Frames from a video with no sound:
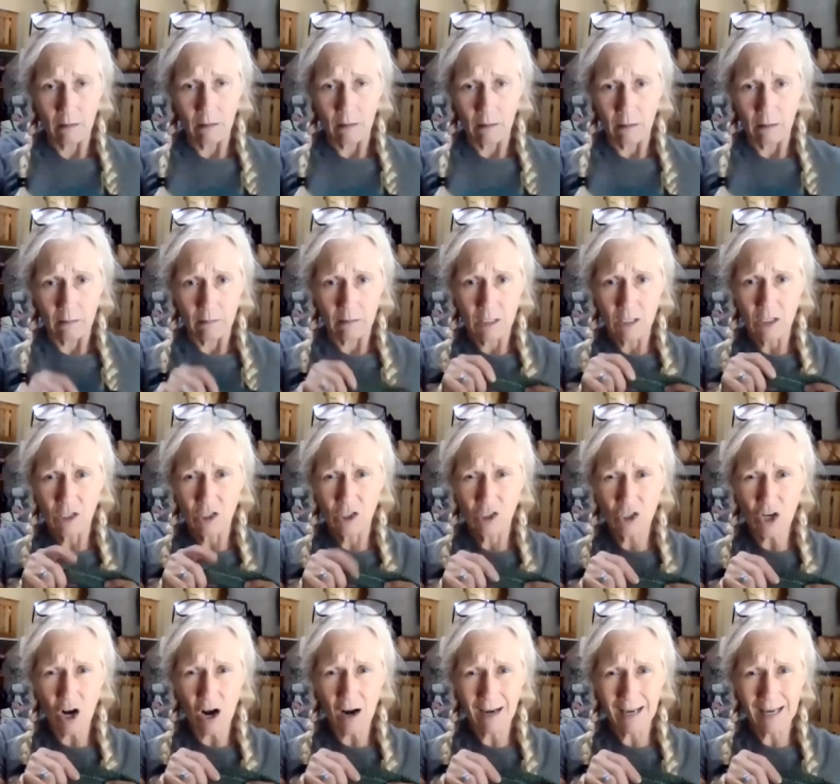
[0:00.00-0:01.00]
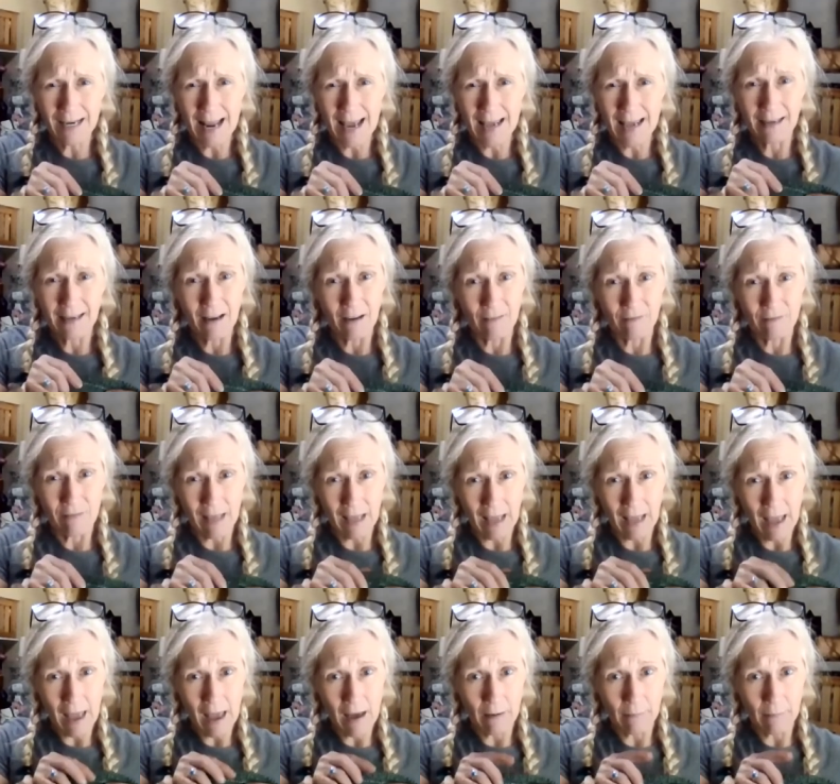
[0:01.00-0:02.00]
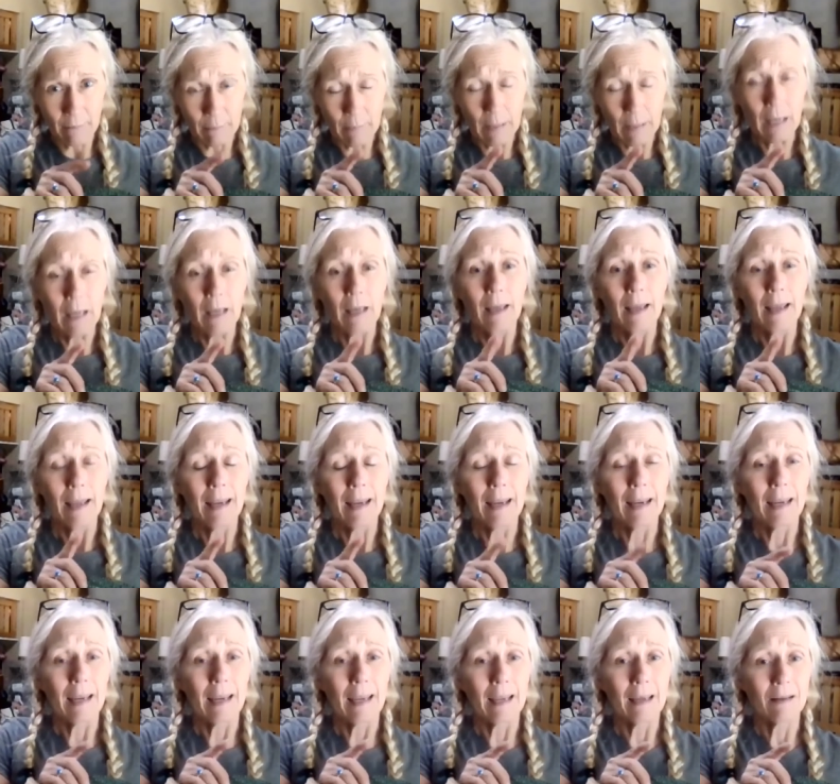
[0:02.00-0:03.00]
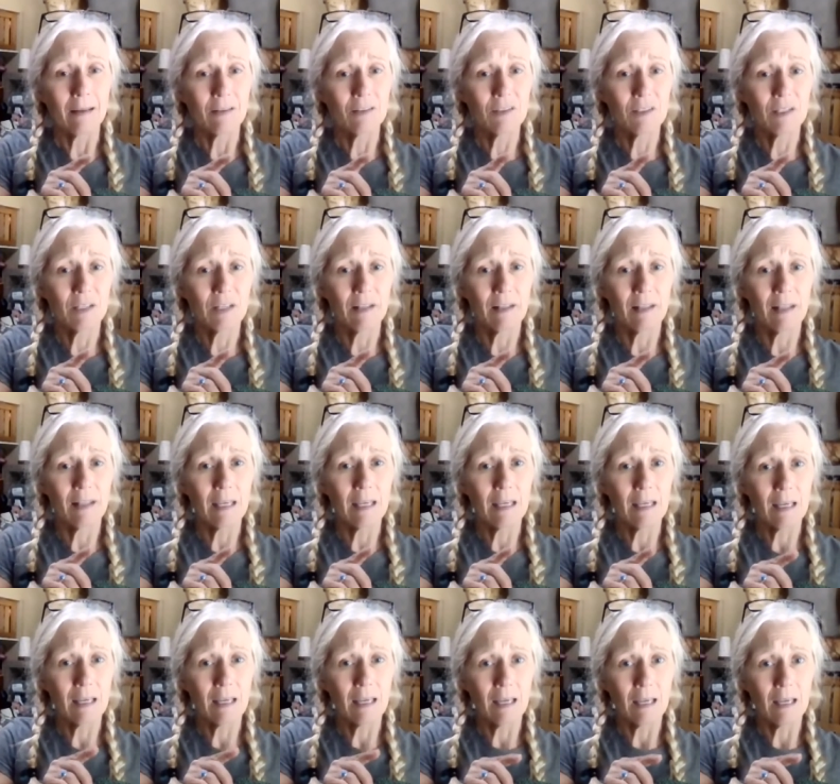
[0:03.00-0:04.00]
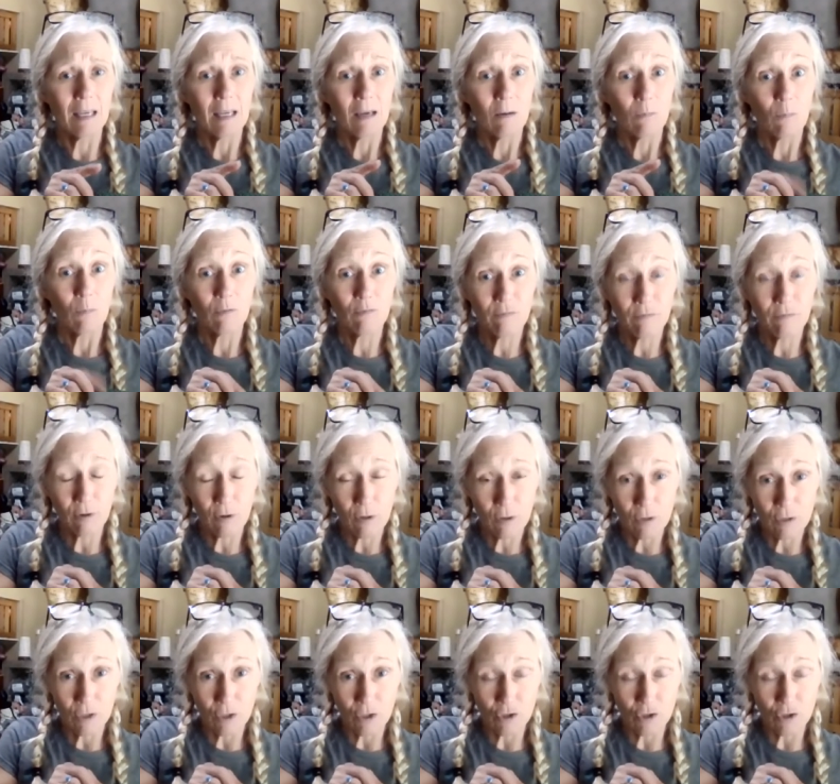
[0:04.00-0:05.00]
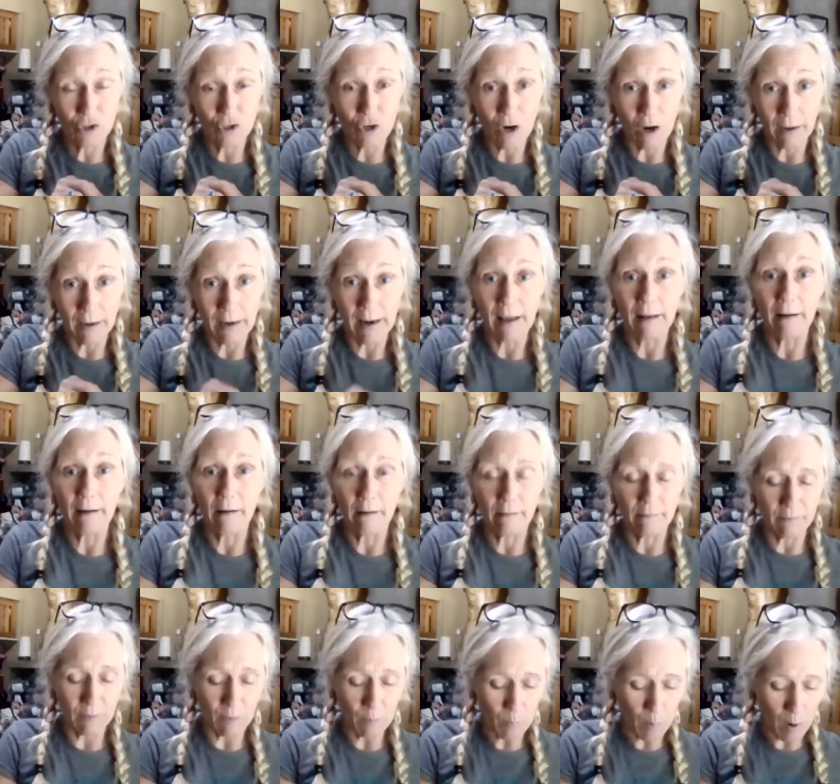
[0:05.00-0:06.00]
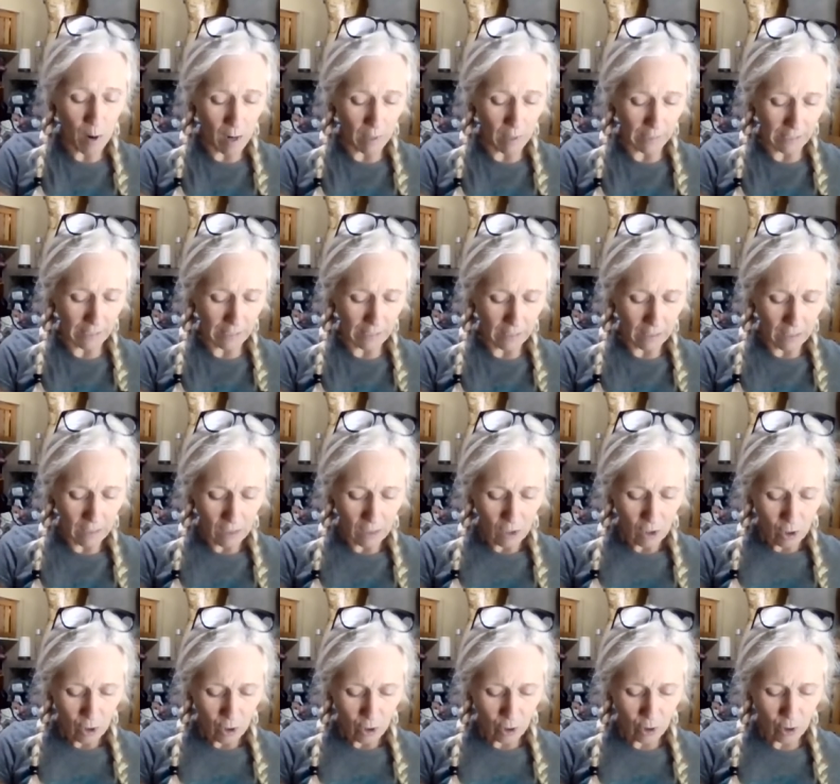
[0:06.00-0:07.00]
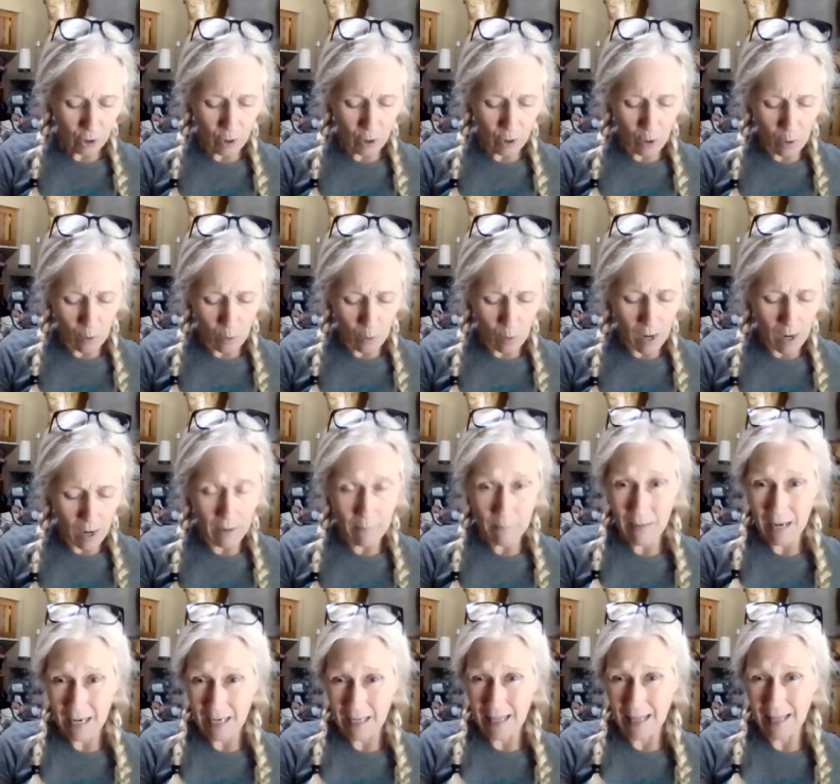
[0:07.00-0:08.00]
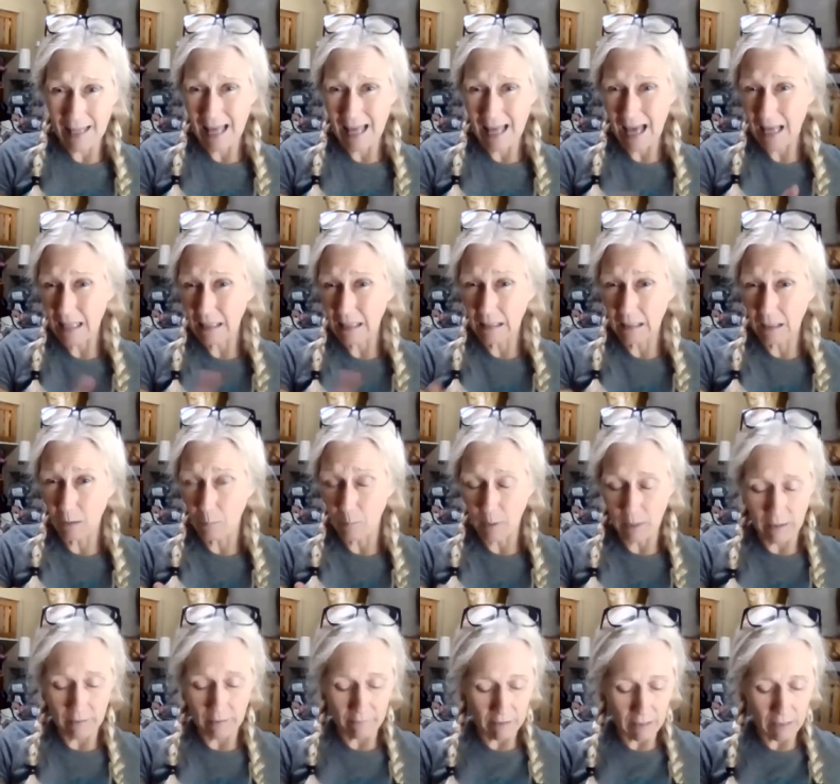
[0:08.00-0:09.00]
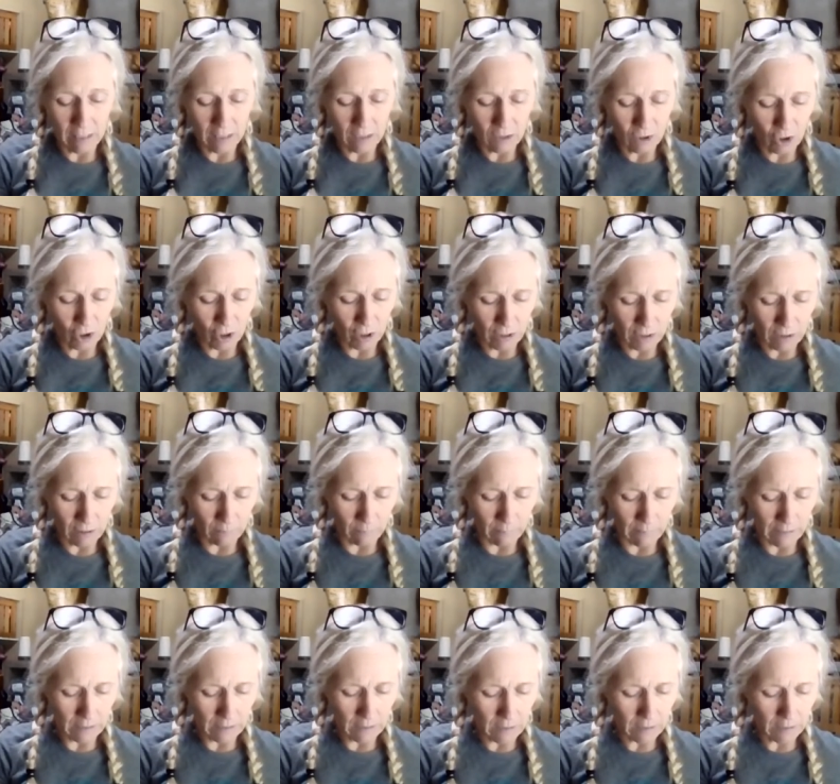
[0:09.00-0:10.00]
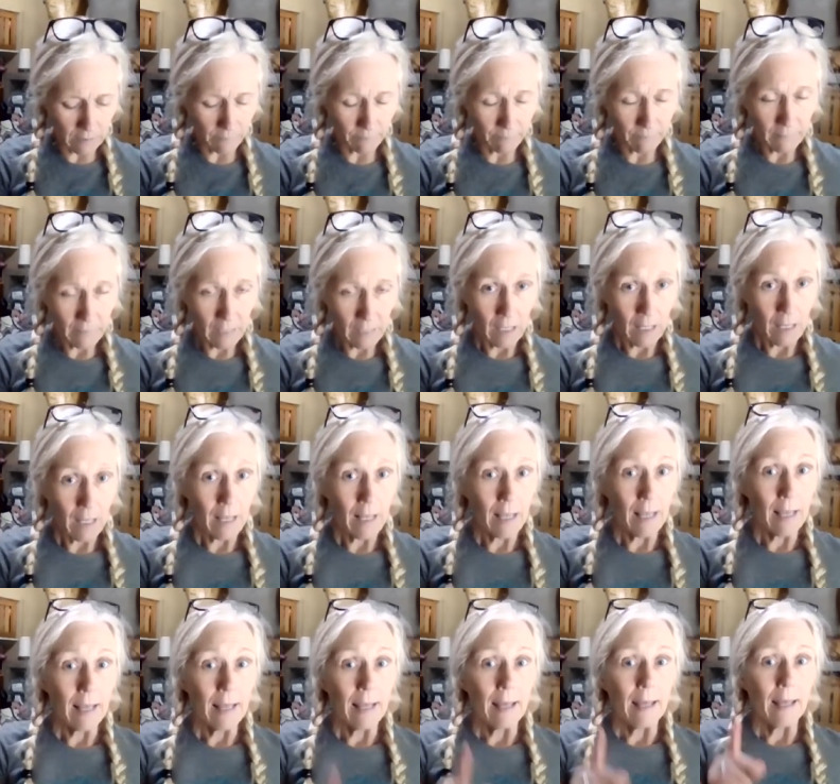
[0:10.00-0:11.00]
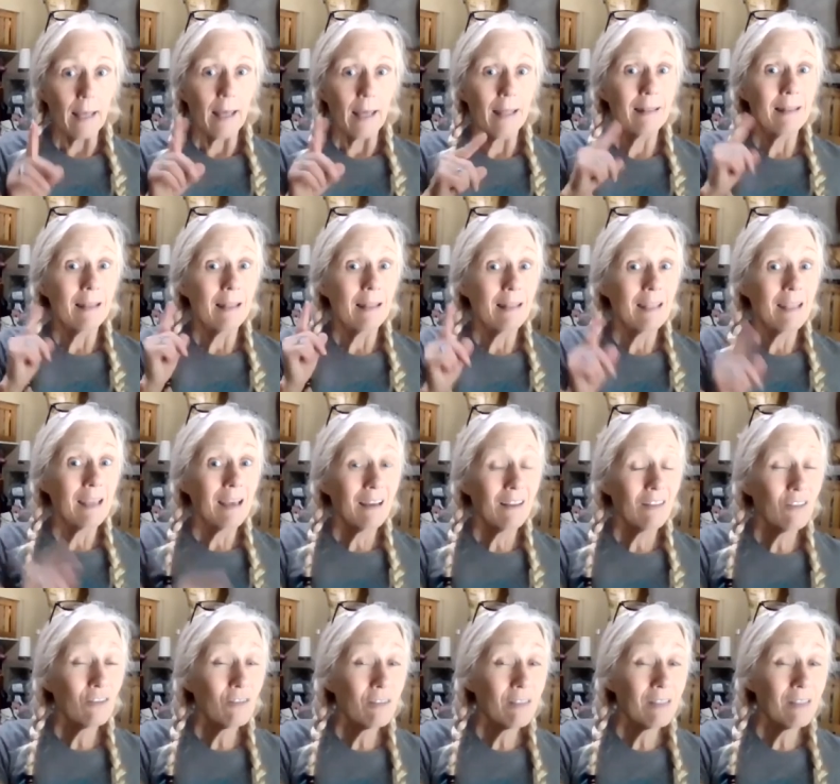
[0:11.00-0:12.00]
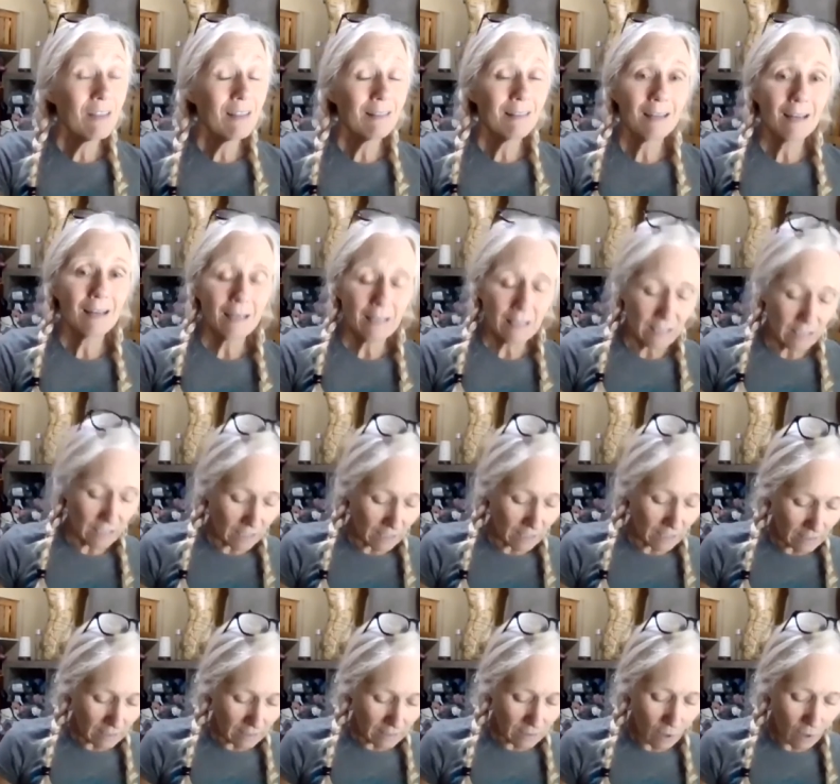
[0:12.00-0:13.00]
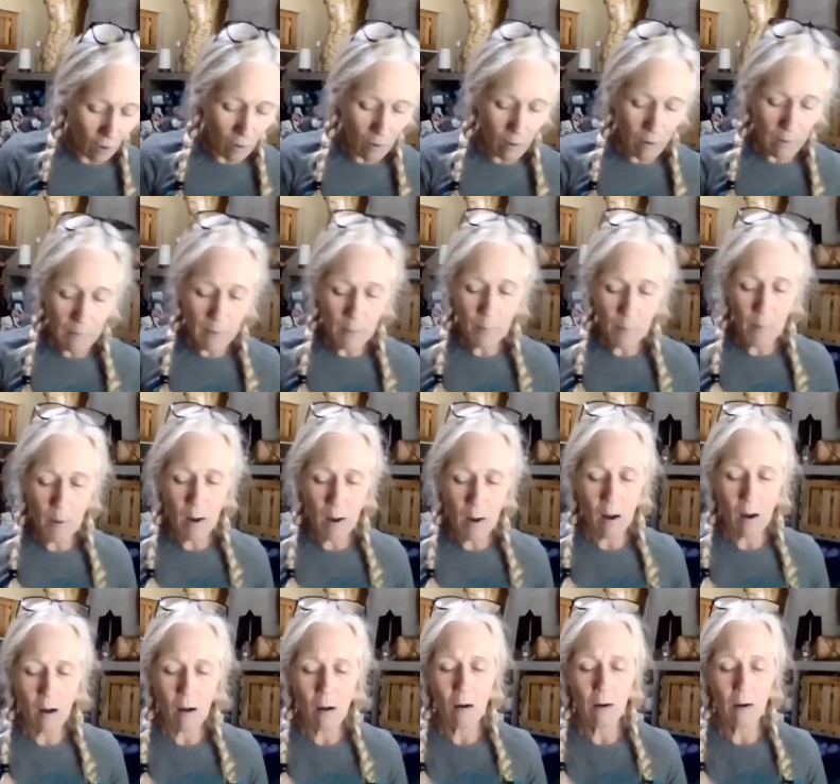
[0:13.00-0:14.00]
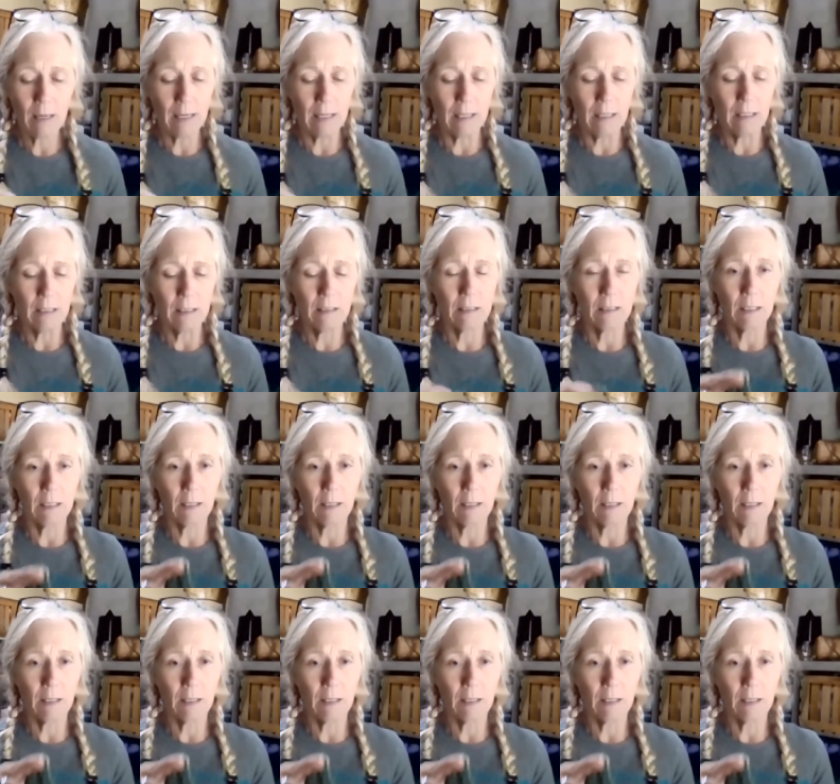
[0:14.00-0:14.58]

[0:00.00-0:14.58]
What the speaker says: the stockinette of the hem and the reverse stockinette of the body. So I made that little bit of an adjustment. And then the other thing that I did is on the pocket